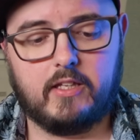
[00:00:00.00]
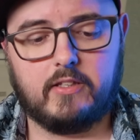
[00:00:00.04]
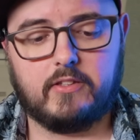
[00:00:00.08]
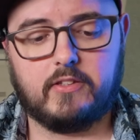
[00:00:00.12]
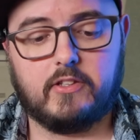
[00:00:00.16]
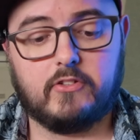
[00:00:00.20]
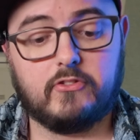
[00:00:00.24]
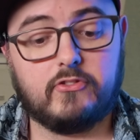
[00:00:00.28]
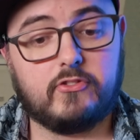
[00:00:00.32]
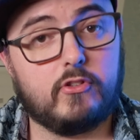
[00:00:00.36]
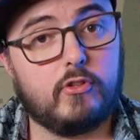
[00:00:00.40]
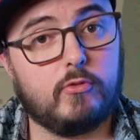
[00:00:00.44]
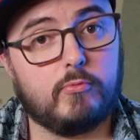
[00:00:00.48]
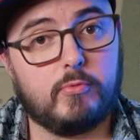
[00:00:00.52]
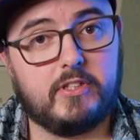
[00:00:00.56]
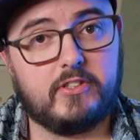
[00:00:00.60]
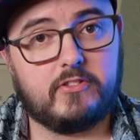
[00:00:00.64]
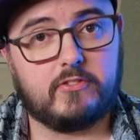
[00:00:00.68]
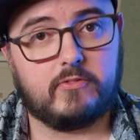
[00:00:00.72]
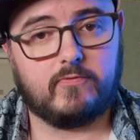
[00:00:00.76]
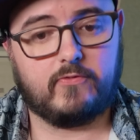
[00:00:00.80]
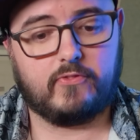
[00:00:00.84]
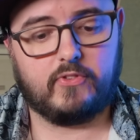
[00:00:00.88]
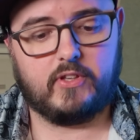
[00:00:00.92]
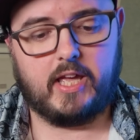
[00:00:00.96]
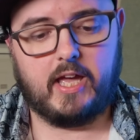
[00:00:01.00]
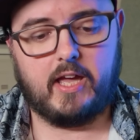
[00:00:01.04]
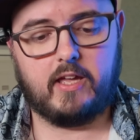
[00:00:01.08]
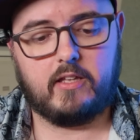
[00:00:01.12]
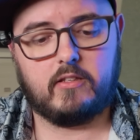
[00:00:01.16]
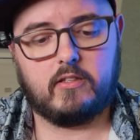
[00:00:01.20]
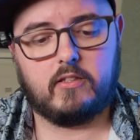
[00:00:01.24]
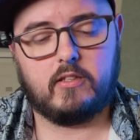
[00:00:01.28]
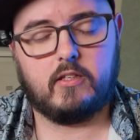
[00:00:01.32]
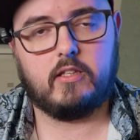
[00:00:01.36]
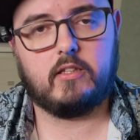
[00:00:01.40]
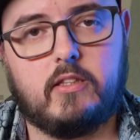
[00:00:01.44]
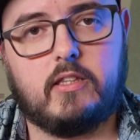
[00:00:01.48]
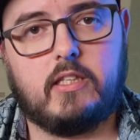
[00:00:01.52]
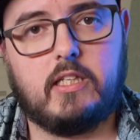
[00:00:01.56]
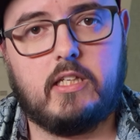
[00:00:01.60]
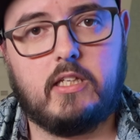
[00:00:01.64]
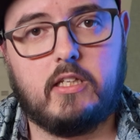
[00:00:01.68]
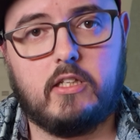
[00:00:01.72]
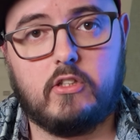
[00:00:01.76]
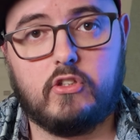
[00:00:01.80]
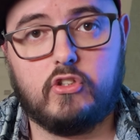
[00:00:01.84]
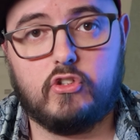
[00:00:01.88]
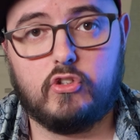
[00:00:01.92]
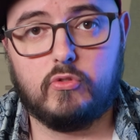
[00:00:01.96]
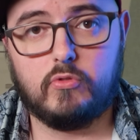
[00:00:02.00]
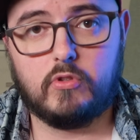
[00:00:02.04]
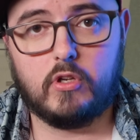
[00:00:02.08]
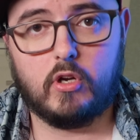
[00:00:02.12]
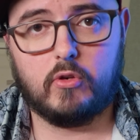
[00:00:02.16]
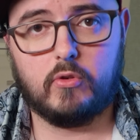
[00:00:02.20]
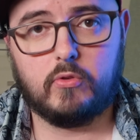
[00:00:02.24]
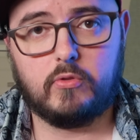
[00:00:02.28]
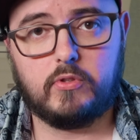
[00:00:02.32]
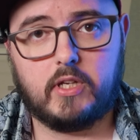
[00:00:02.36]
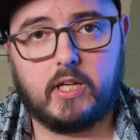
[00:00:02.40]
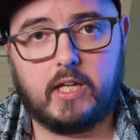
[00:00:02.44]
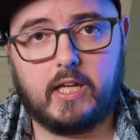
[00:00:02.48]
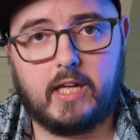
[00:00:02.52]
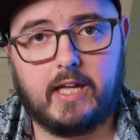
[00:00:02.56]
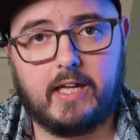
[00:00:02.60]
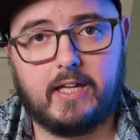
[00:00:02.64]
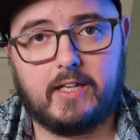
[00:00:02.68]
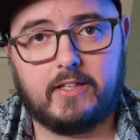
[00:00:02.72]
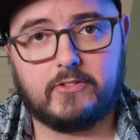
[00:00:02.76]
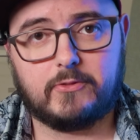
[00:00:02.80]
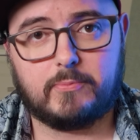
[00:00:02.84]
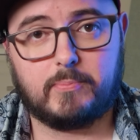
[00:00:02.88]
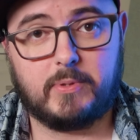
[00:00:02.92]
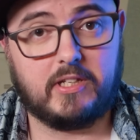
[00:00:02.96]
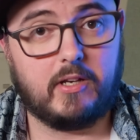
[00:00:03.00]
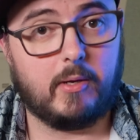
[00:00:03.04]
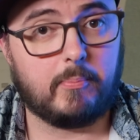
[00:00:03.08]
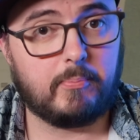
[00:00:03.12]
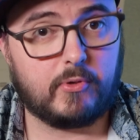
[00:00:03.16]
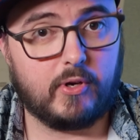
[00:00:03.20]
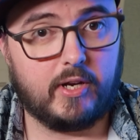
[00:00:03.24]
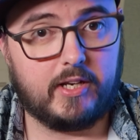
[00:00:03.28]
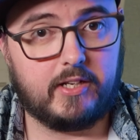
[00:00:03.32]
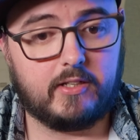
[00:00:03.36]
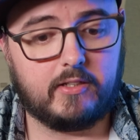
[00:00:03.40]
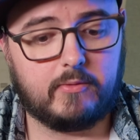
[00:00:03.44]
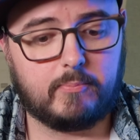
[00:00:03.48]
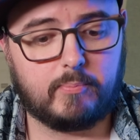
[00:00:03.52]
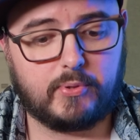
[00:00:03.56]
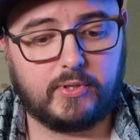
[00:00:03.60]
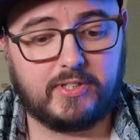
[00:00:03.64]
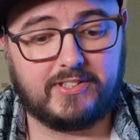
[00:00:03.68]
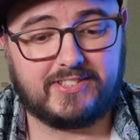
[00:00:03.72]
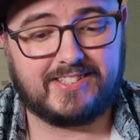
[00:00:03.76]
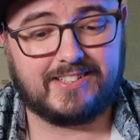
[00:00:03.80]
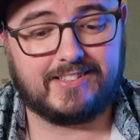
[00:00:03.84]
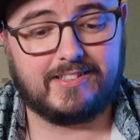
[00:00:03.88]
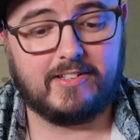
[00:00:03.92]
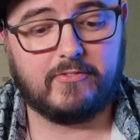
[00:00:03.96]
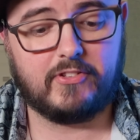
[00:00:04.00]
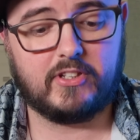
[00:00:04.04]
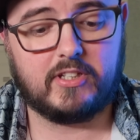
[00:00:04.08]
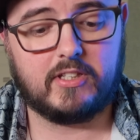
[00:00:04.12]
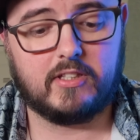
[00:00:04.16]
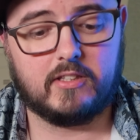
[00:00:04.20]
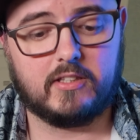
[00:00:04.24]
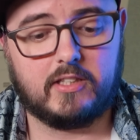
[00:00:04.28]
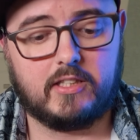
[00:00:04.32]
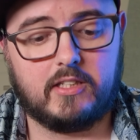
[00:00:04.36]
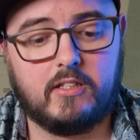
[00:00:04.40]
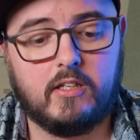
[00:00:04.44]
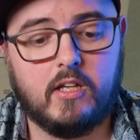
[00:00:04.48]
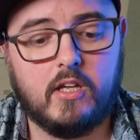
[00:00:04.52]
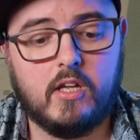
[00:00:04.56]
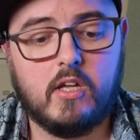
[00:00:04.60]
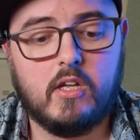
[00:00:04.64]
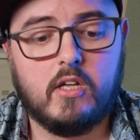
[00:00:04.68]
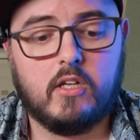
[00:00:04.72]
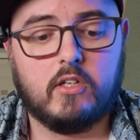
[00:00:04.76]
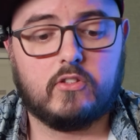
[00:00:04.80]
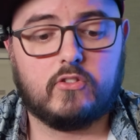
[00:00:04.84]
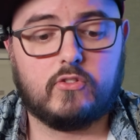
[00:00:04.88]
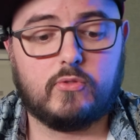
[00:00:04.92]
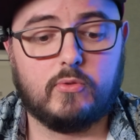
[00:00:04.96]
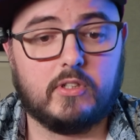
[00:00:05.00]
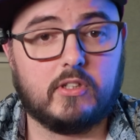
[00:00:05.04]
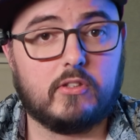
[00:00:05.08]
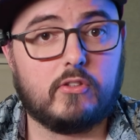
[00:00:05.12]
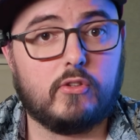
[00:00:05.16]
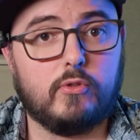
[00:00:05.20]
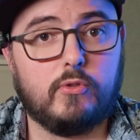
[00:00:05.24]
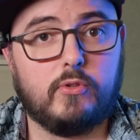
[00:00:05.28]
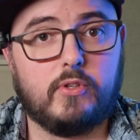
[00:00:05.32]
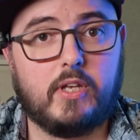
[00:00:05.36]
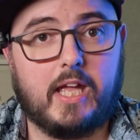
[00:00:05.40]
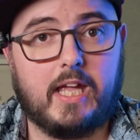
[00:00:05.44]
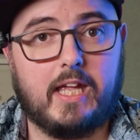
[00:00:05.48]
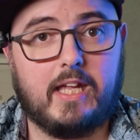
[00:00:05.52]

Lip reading: and there's a good reason for that. The new Node has been upgraded pretty significantly to include